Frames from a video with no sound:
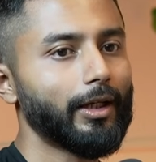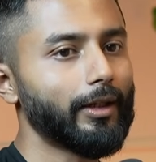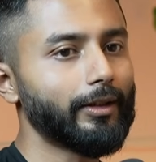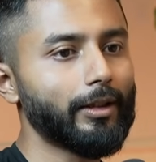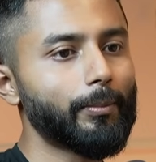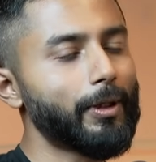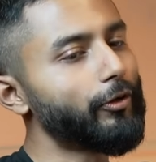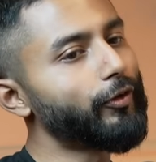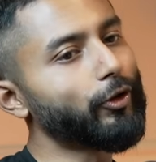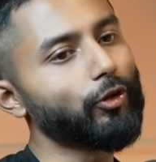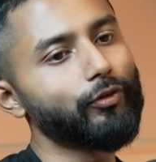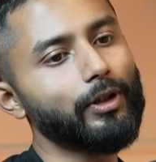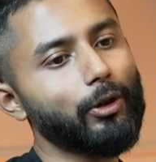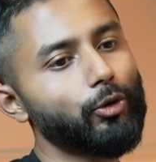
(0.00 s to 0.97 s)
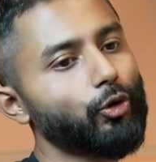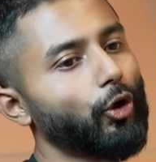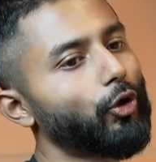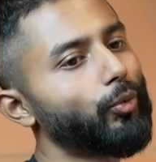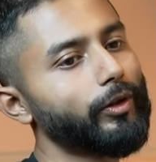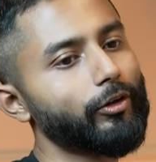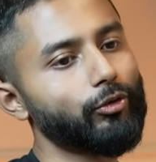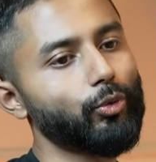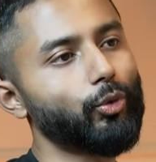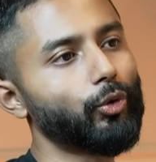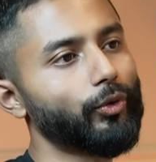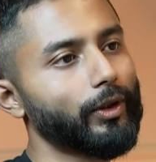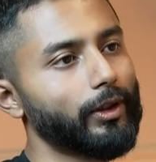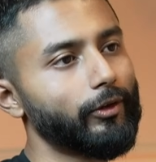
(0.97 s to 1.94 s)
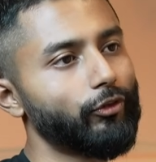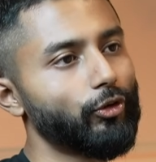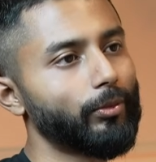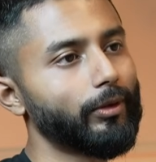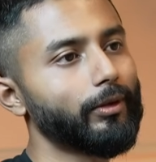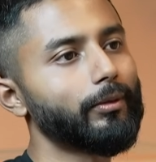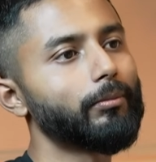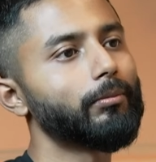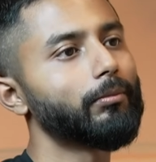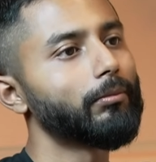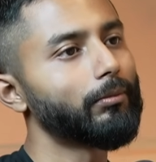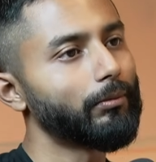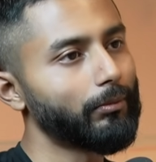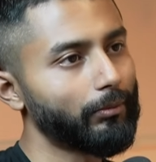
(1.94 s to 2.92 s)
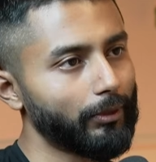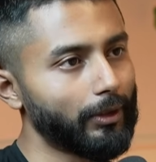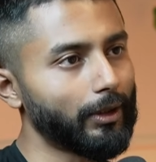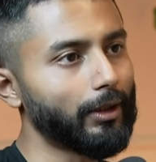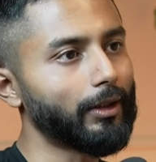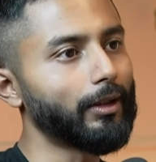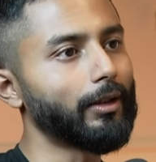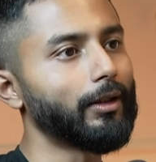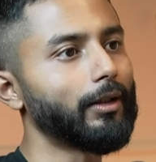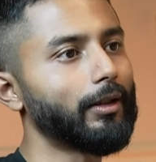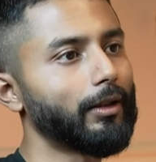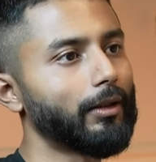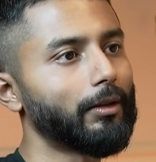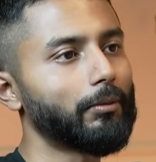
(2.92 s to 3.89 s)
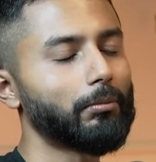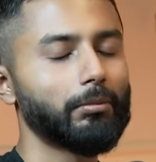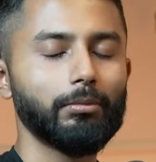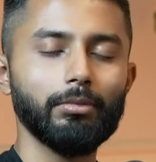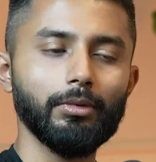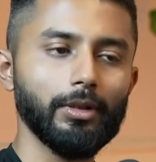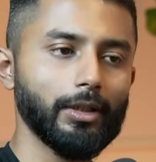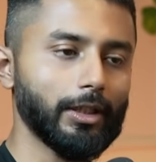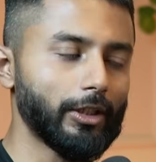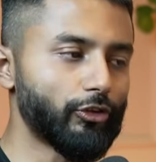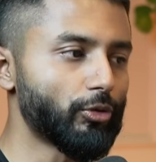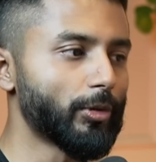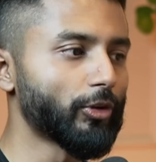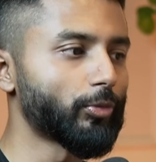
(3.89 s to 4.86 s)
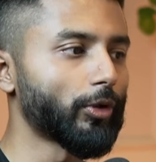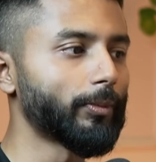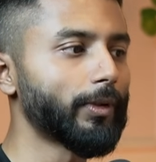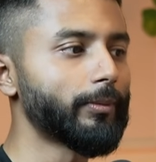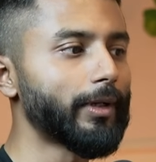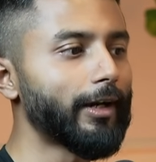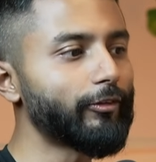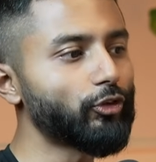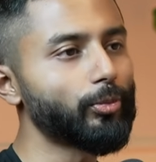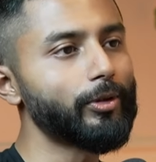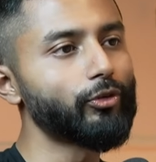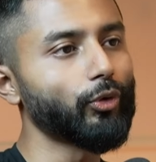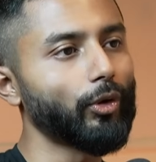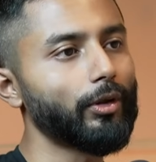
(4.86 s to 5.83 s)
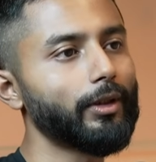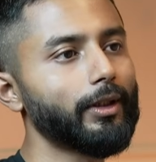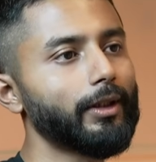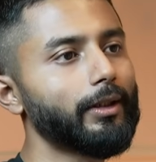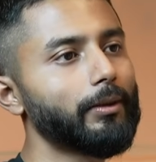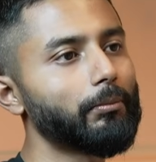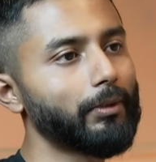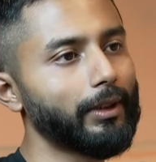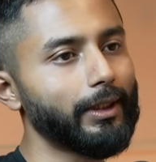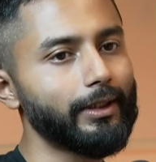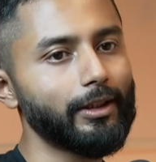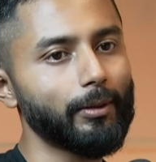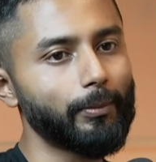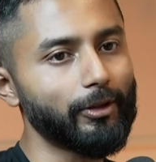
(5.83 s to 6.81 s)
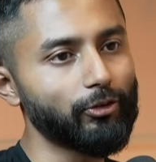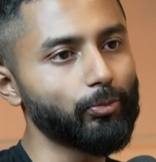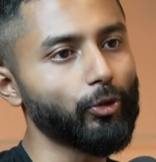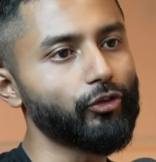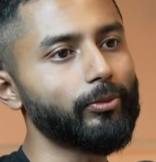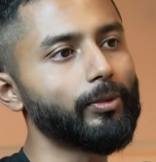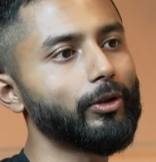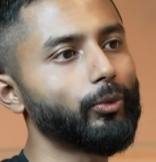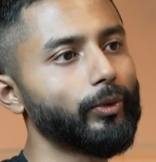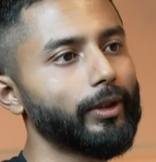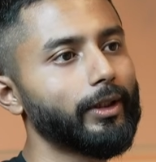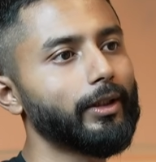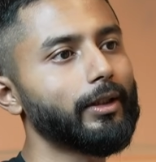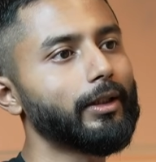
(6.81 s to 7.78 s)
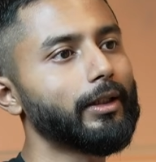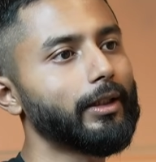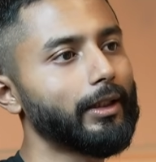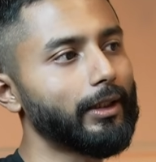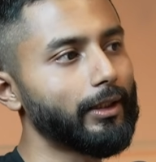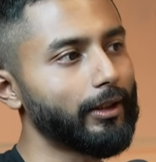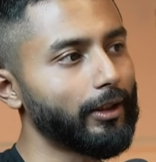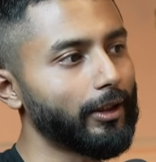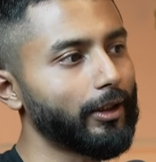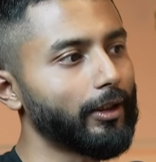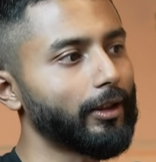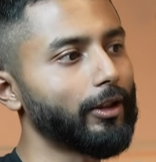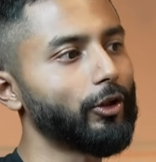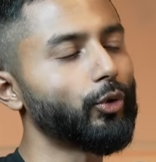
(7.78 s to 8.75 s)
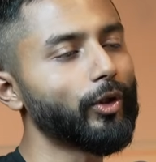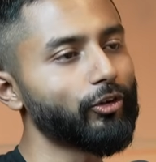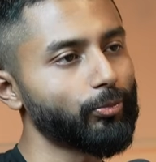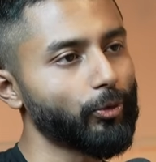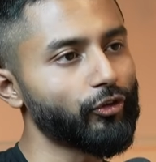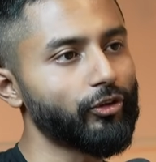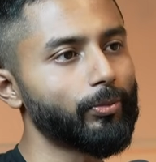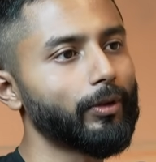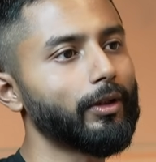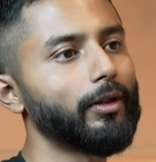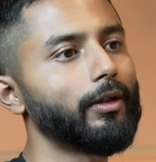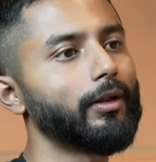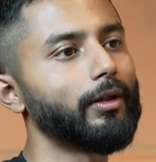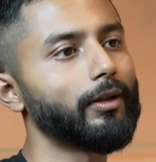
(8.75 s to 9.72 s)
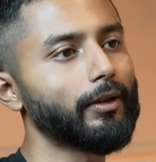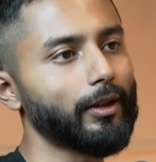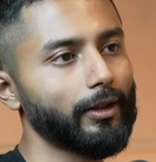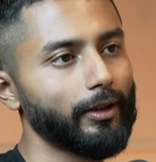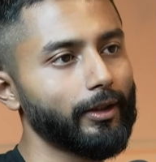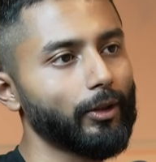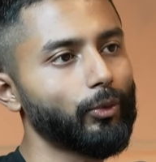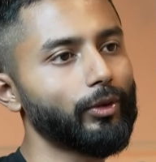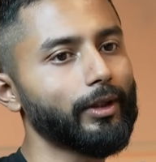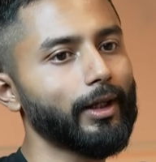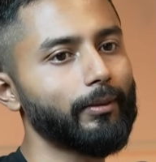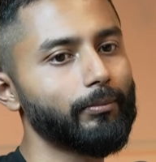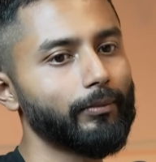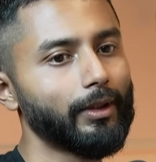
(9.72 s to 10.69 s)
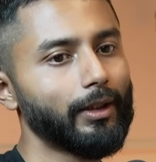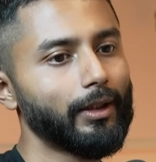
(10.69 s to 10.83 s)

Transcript: the benefit of doubt always has to go to the consumer. The consumer's problem have to be solved in the best possible way, in the lowest possible turnaround time.